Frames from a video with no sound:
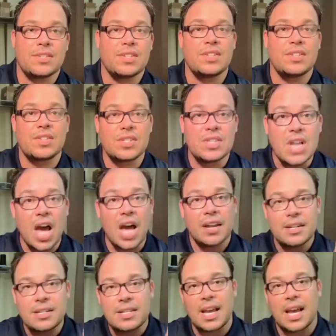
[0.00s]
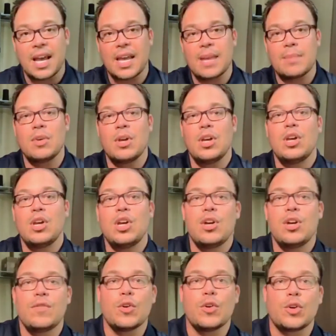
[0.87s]
This is not a time
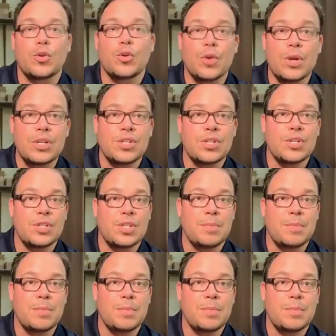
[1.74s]
for Christians